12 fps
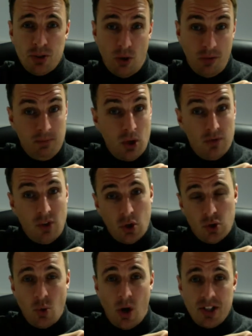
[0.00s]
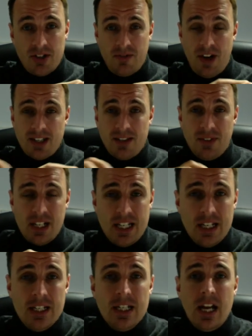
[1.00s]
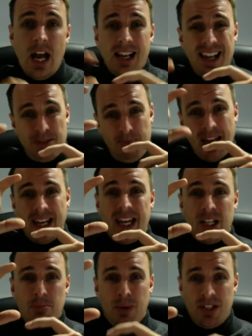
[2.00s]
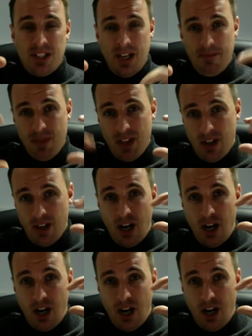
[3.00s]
so I've moved on twice effectively. Let's make it explicit.